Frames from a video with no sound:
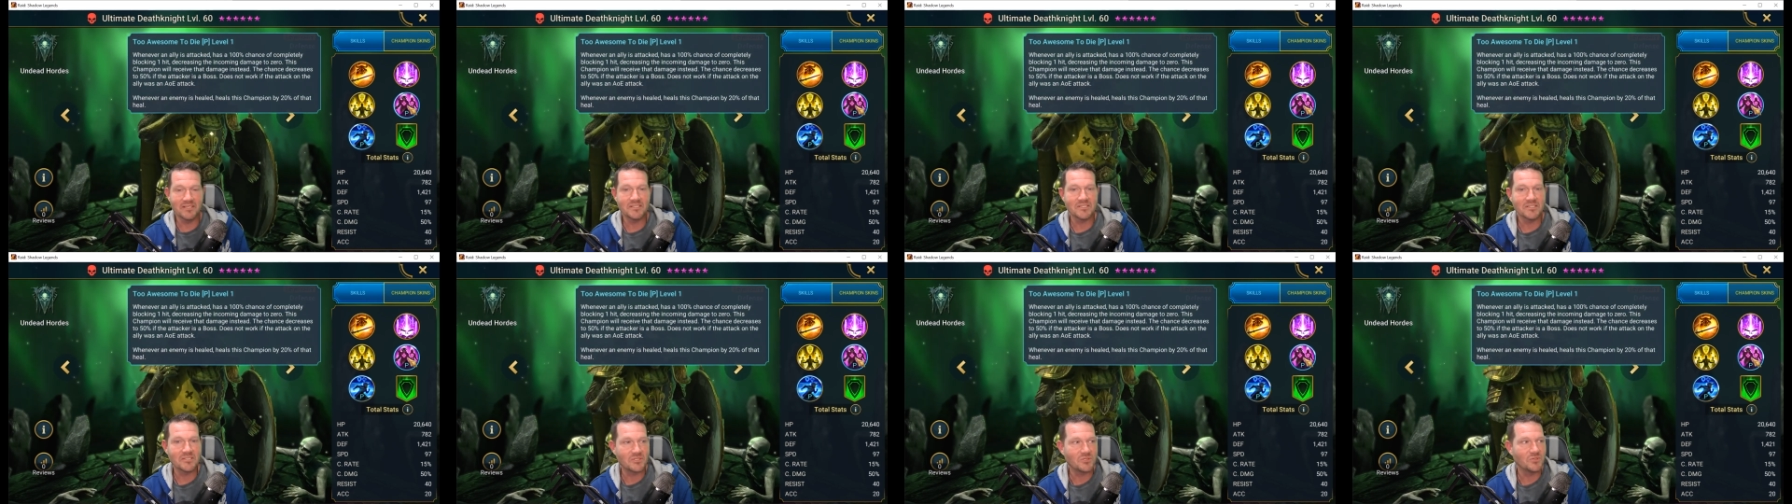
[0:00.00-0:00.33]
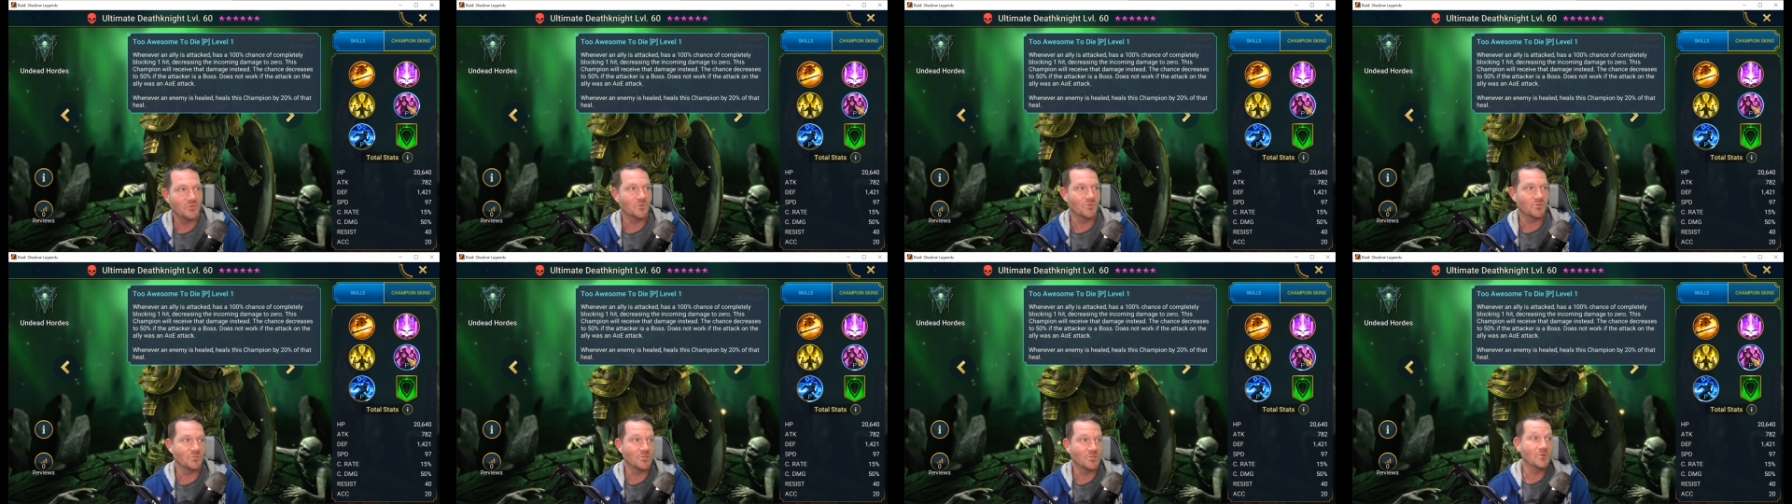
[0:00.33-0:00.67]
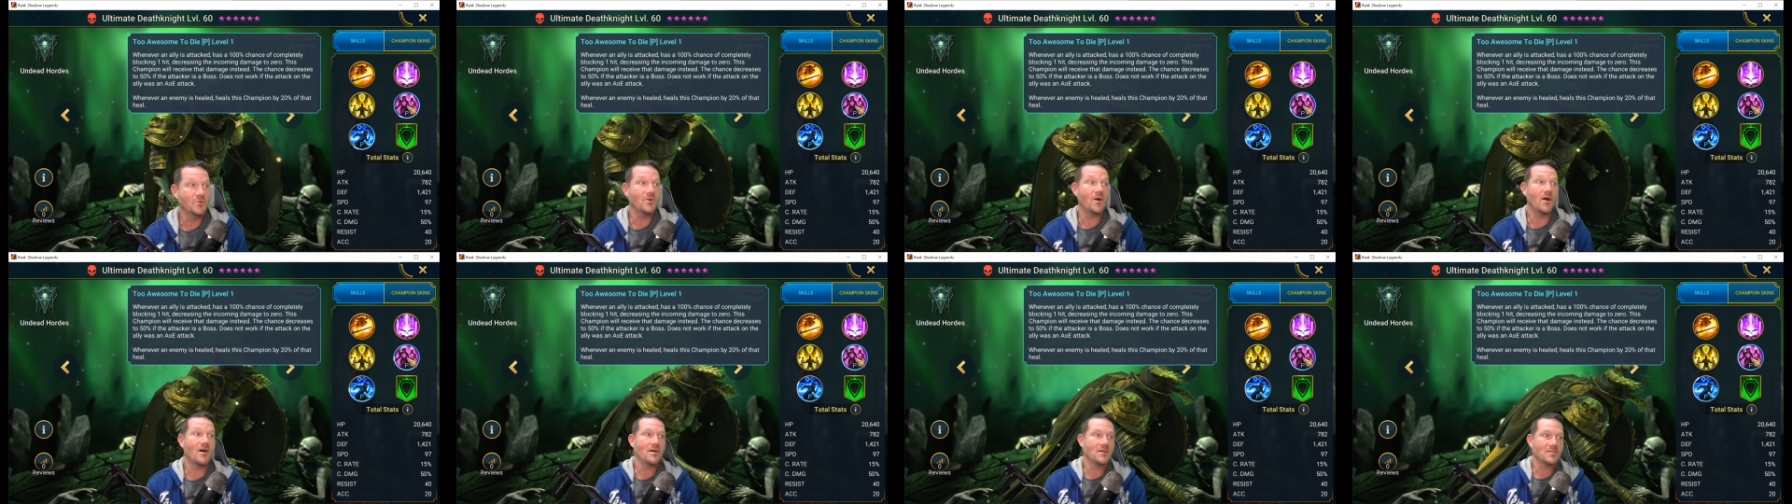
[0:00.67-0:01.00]
This is cool.
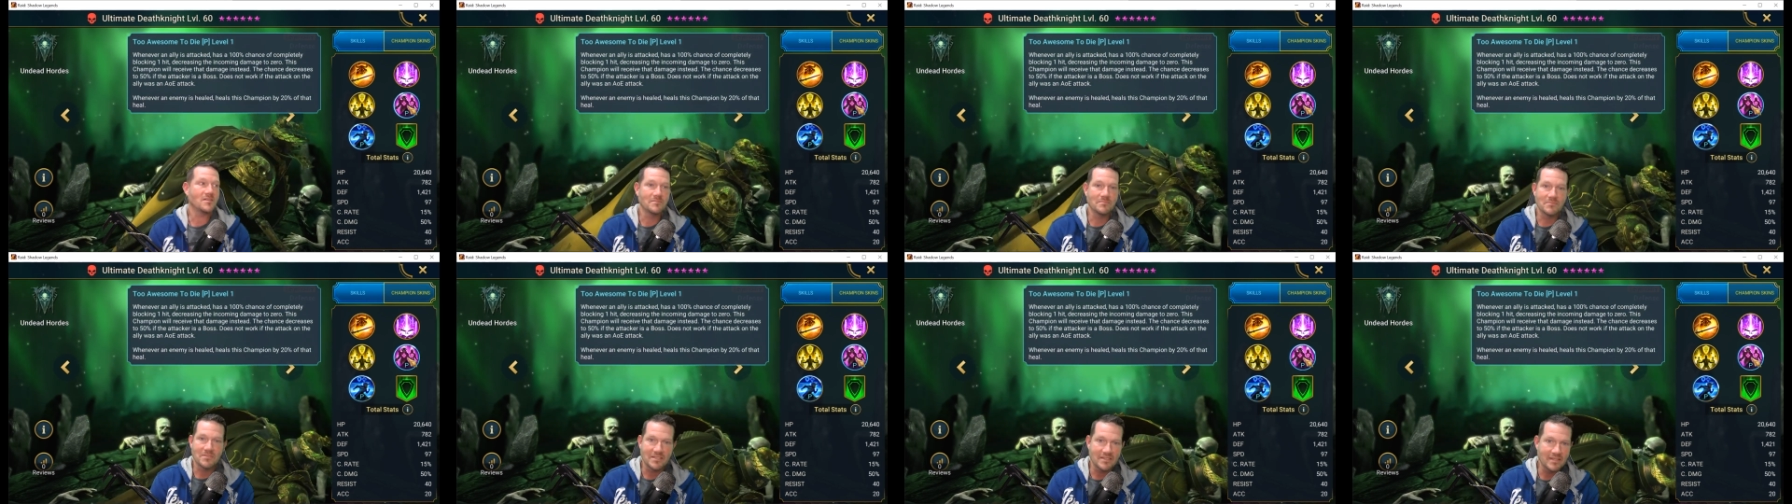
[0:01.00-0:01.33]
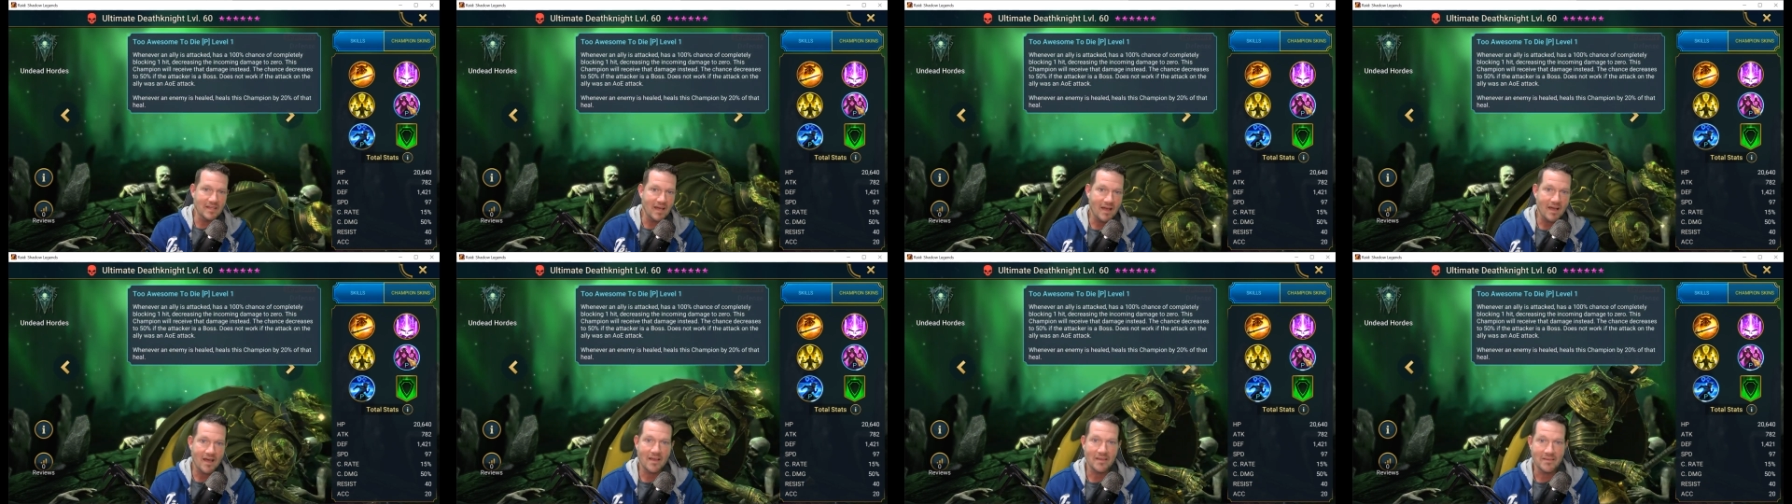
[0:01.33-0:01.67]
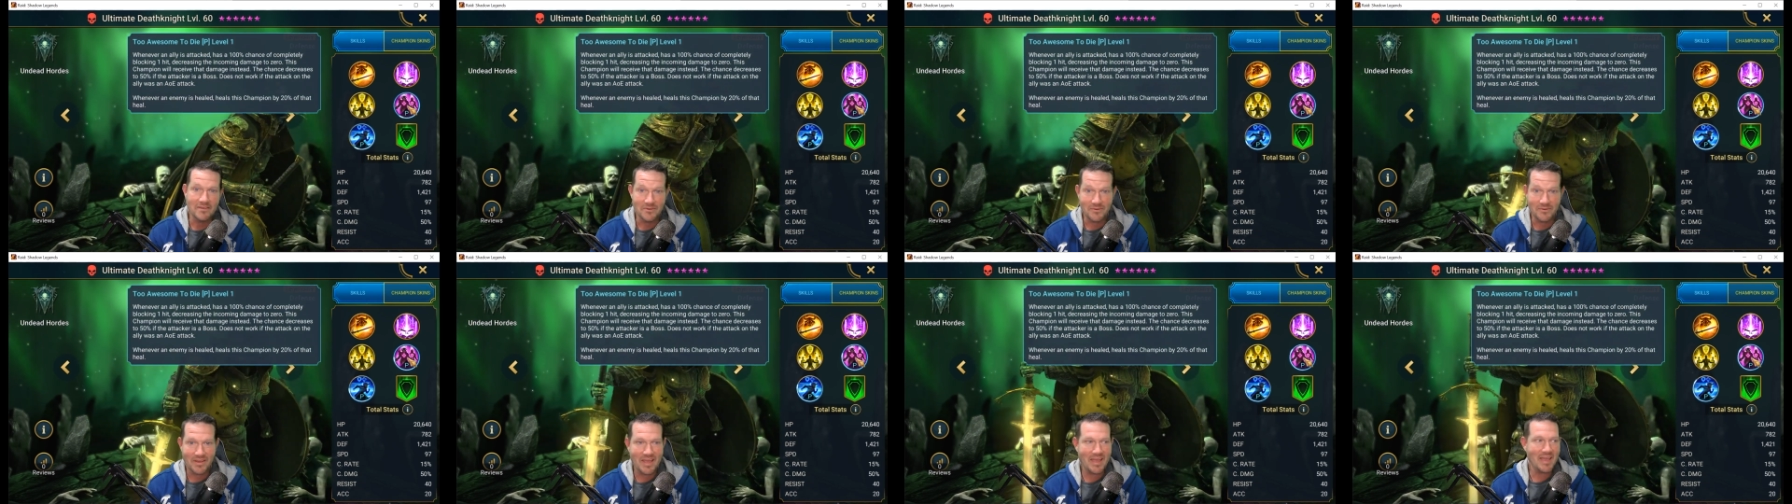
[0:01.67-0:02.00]
Too awesome to die.
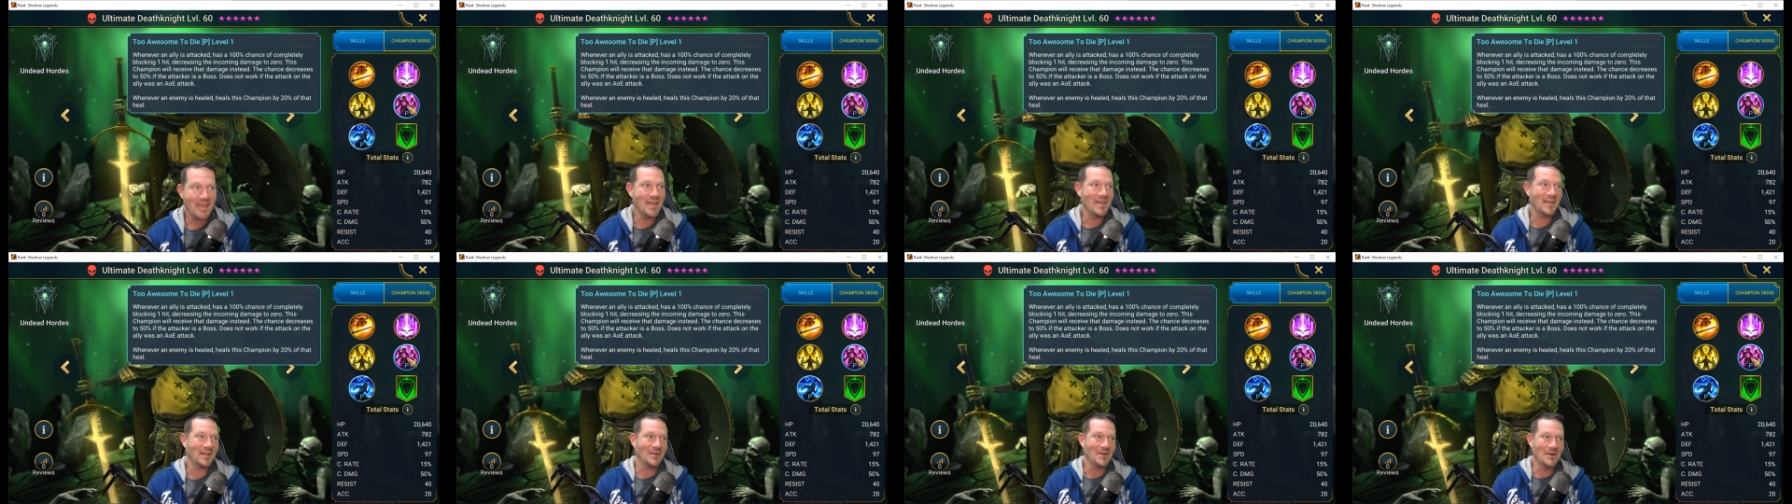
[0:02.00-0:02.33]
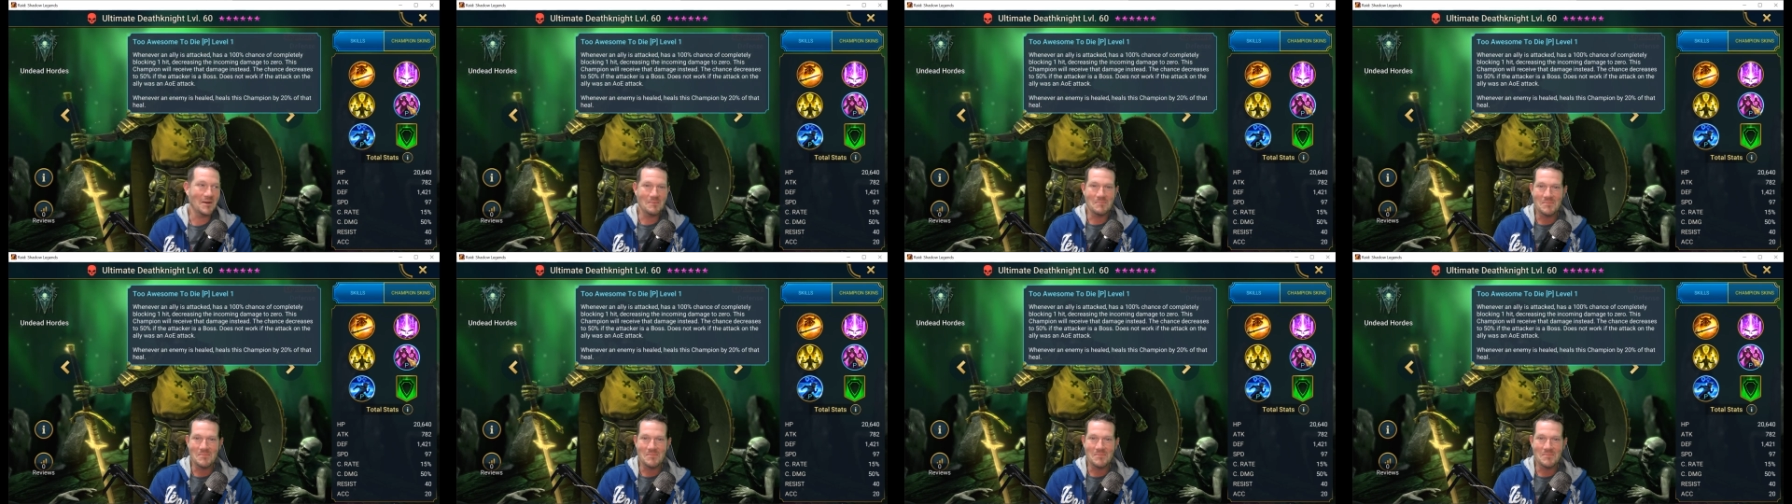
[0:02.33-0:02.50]
You can't